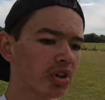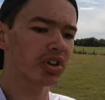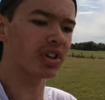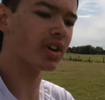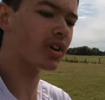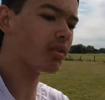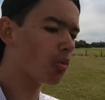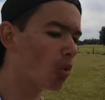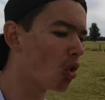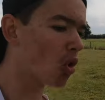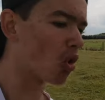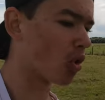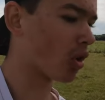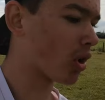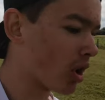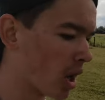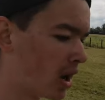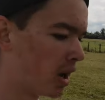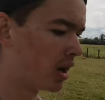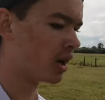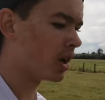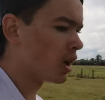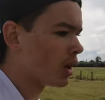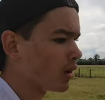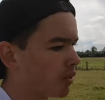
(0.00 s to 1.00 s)
done a walk.
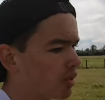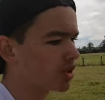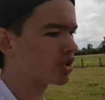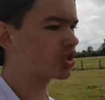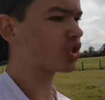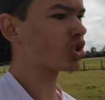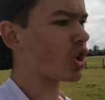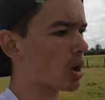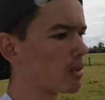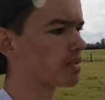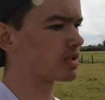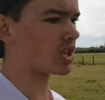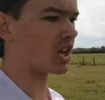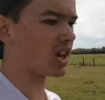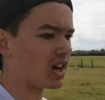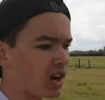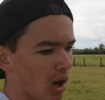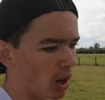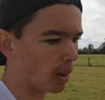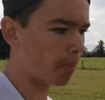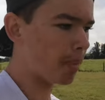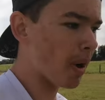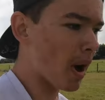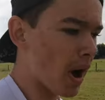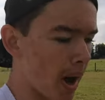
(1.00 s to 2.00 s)
We stopped at a
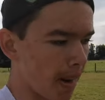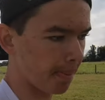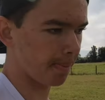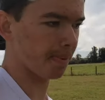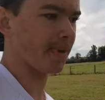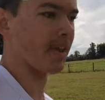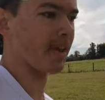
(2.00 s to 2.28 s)
little pub